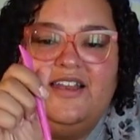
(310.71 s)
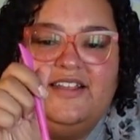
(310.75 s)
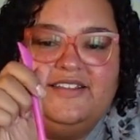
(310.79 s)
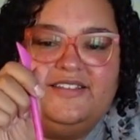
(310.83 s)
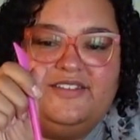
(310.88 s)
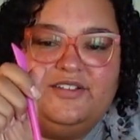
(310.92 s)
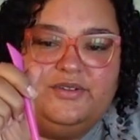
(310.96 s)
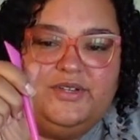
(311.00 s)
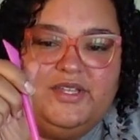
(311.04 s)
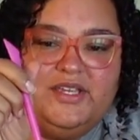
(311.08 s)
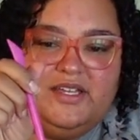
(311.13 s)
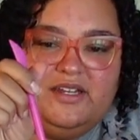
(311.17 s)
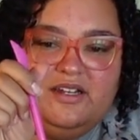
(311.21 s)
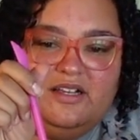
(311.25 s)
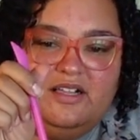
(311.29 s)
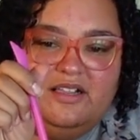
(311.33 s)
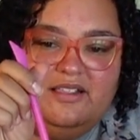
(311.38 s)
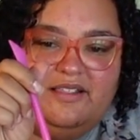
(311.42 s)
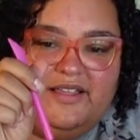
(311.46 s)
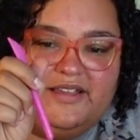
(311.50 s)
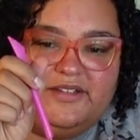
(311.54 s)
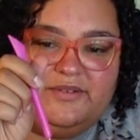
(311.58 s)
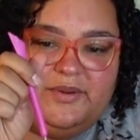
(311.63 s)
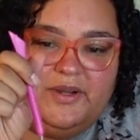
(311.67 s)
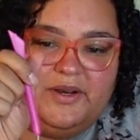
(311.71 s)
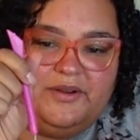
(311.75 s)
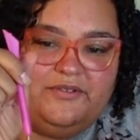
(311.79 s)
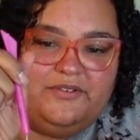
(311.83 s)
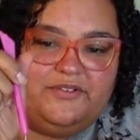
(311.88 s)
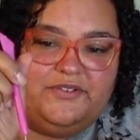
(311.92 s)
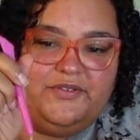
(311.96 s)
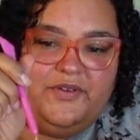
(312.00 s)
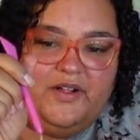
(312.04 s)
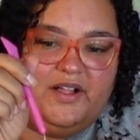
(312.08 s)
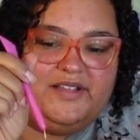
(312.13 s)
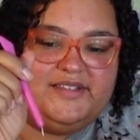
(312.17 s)
It's only gonna collect whatever
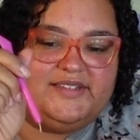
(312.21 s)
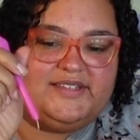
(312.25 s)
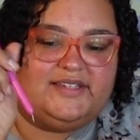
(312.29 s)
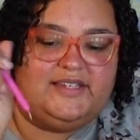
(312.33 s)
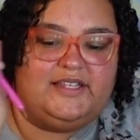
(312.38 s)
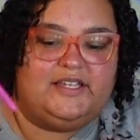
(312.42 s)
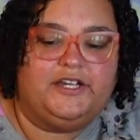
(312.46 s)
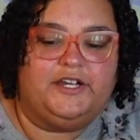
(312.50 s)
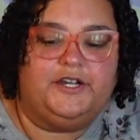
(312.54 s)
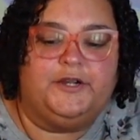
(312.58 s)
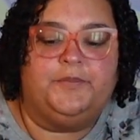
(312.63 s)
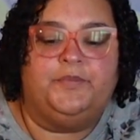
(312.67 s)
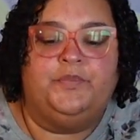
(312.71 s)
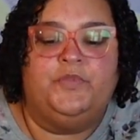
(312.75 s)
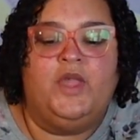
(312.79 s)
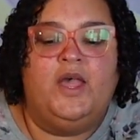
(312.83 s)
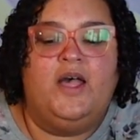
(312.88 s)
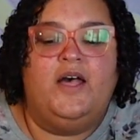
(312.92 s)
falls in here.